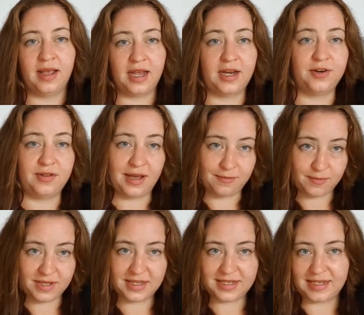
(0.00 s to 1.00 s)
and you're left
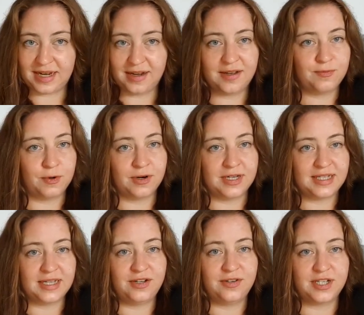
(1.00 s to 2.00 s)
with the stack of words
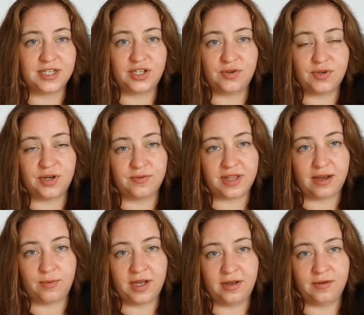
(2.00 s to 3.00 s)
that you just don't know
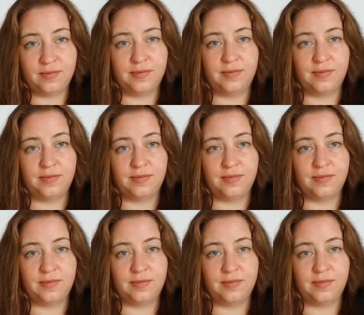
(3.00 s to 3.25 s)
that well.